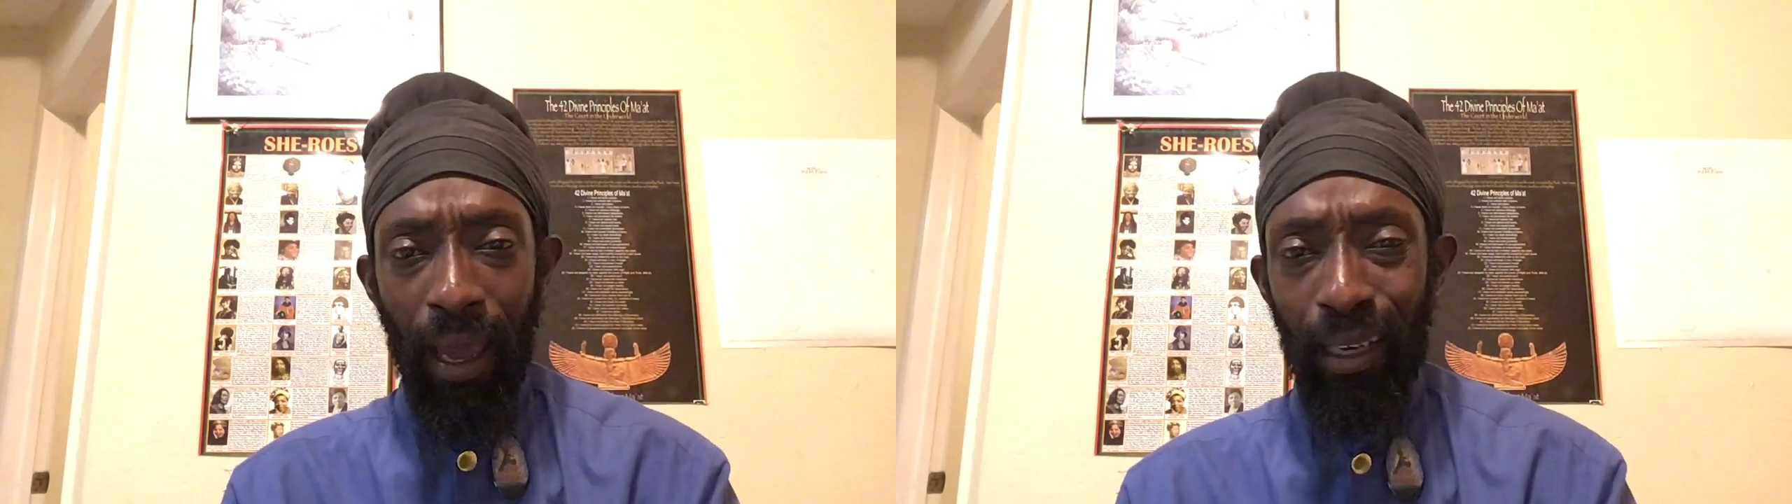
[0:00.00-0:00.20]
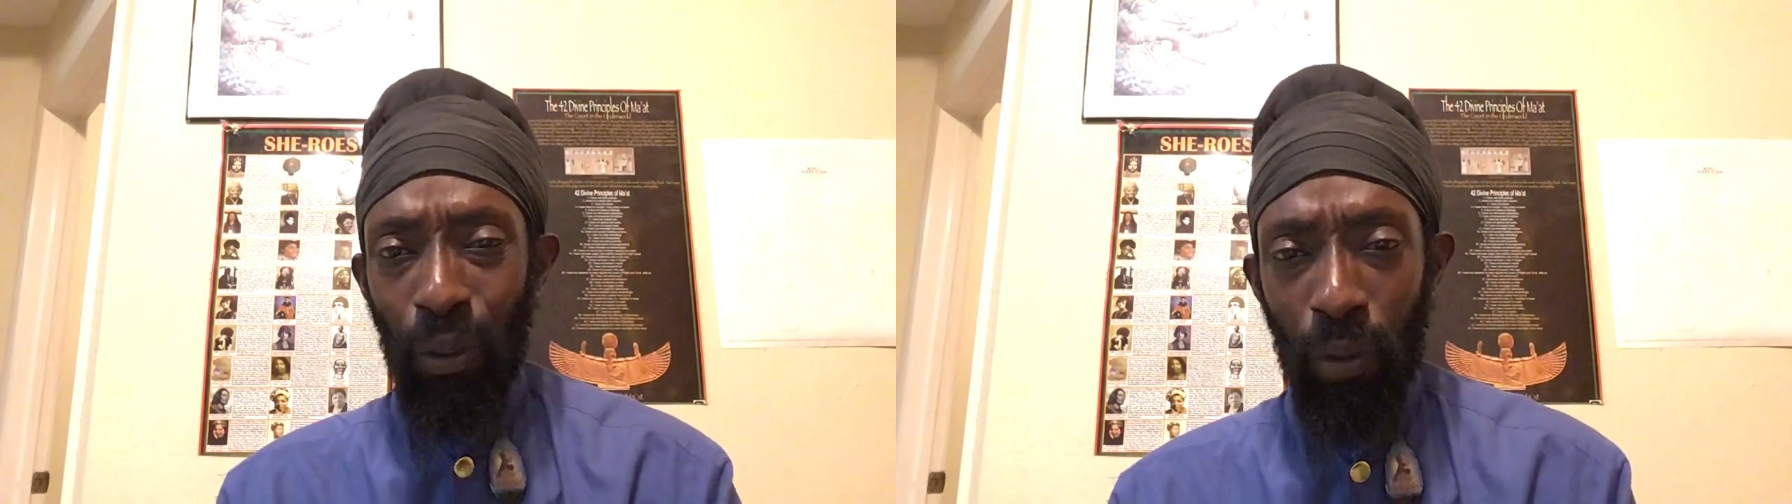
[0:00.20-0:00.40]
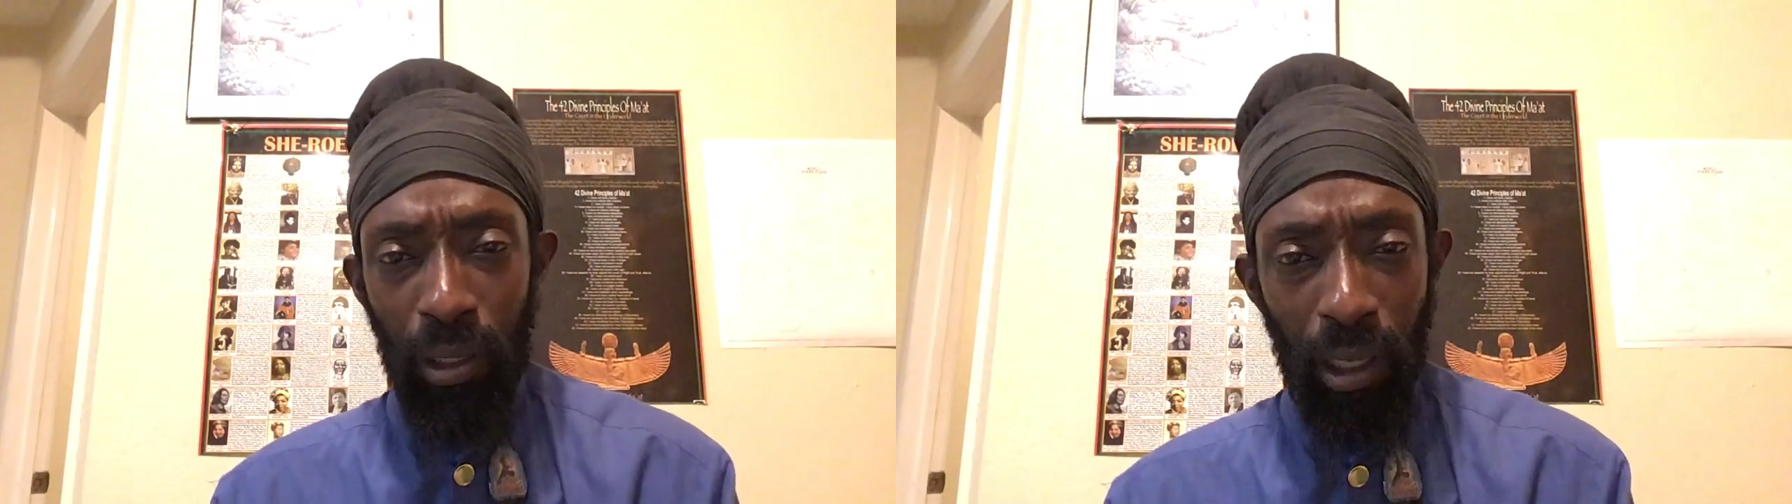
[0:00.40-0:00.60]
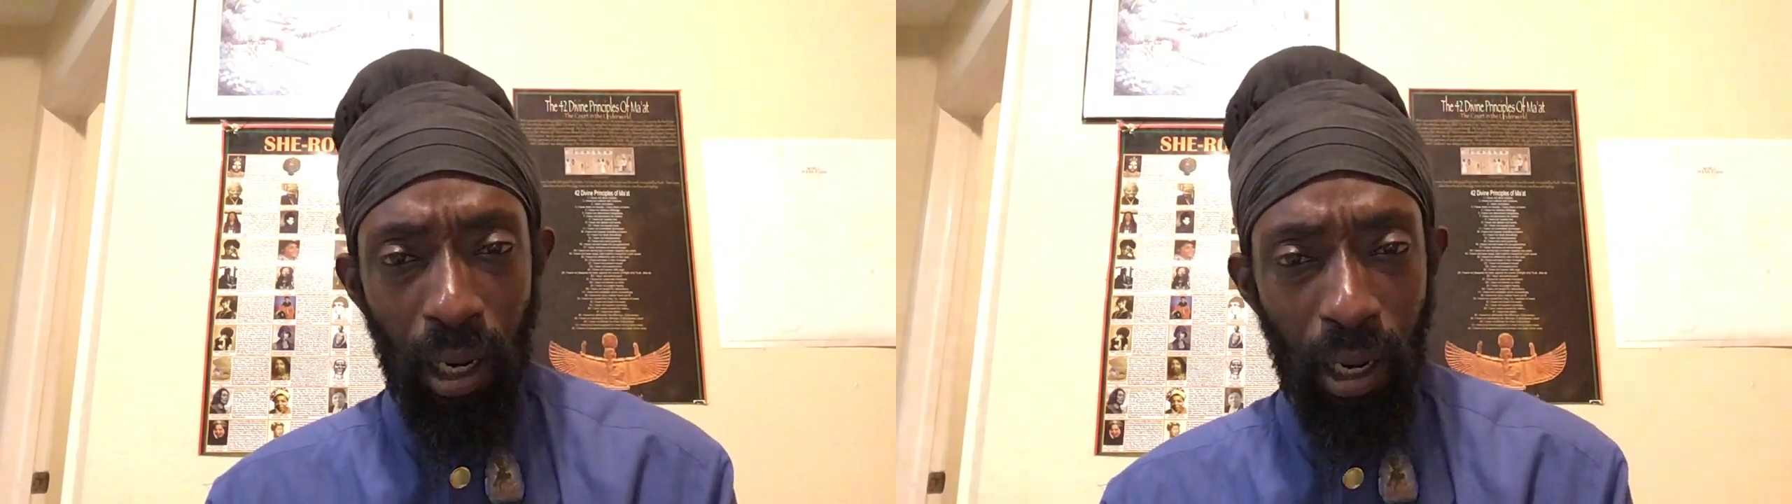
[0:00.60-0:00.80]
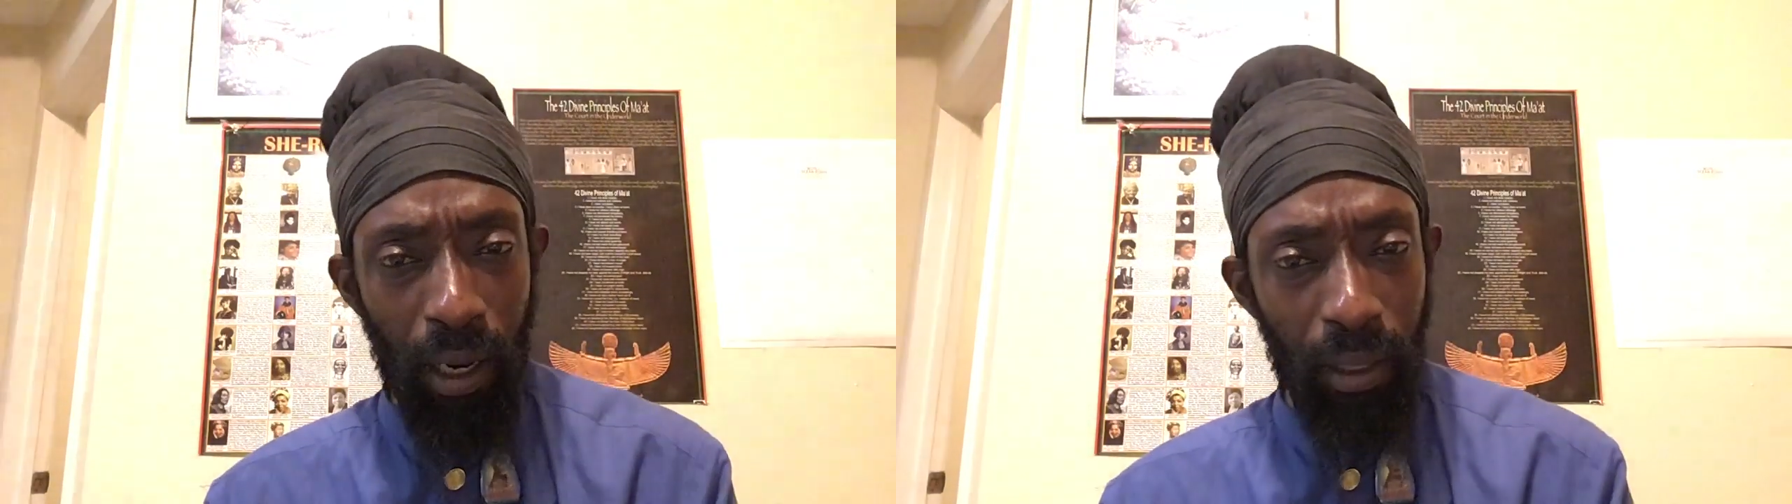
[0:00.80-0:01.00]
and he was
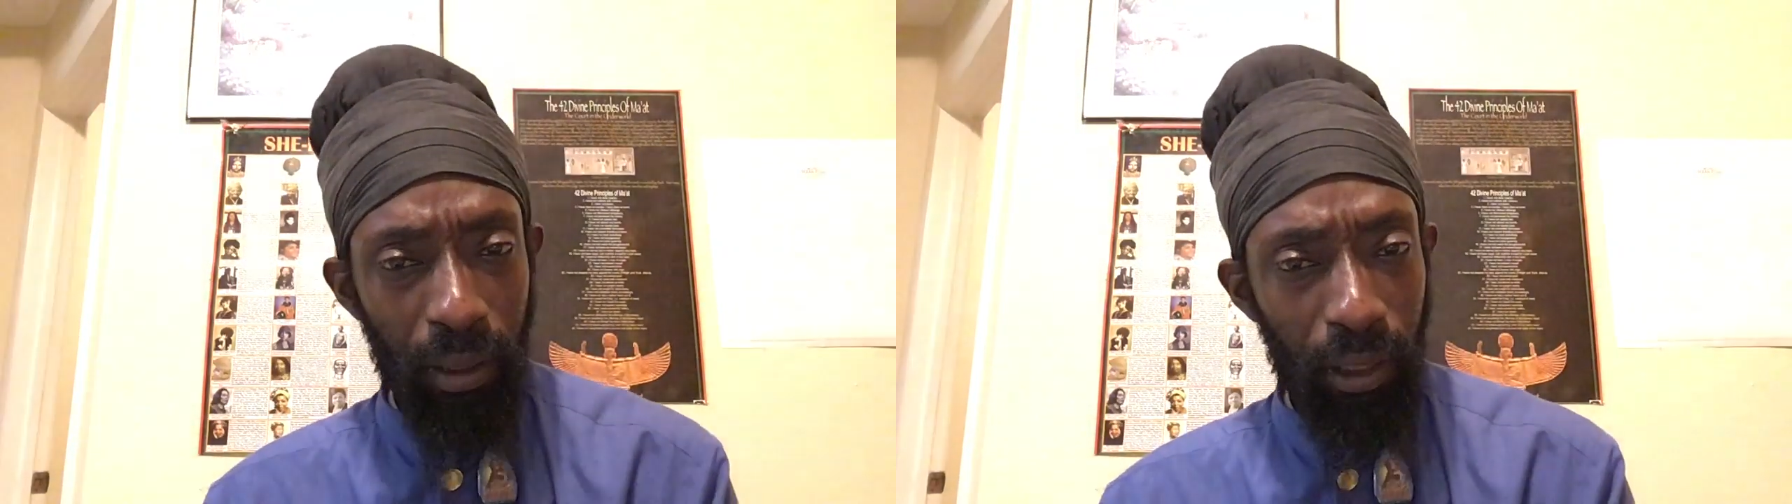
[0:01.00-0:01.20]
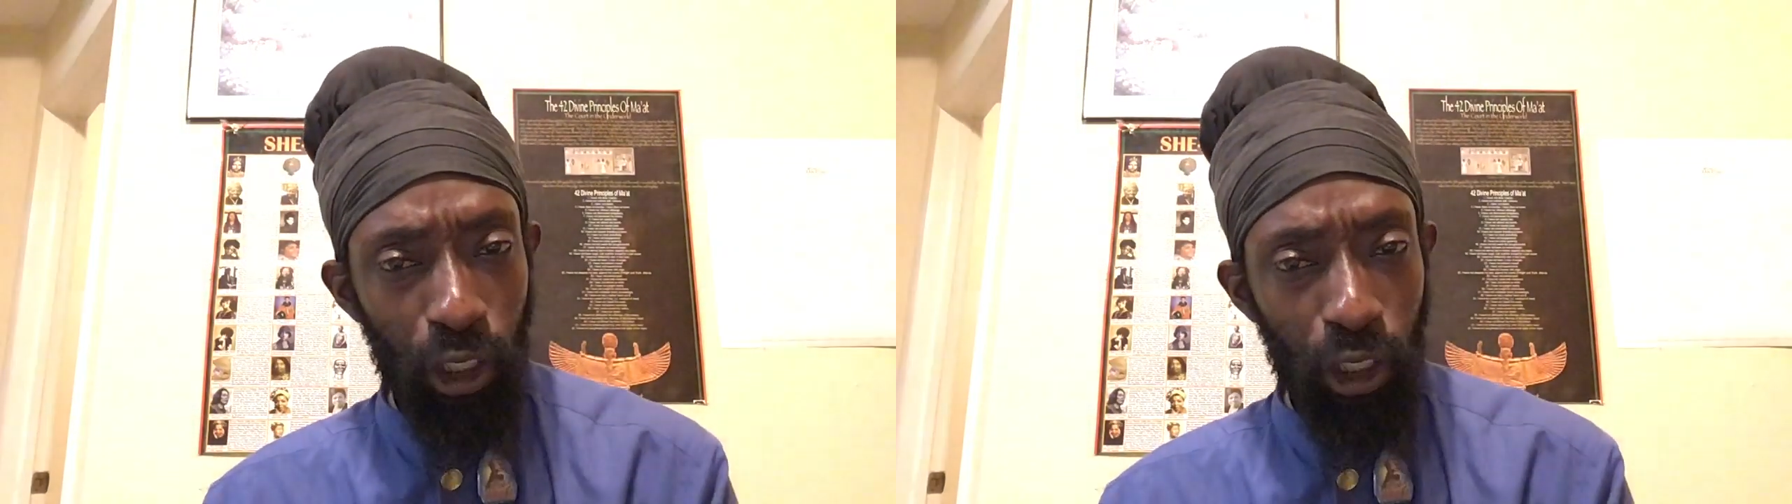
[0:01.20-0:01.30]
learned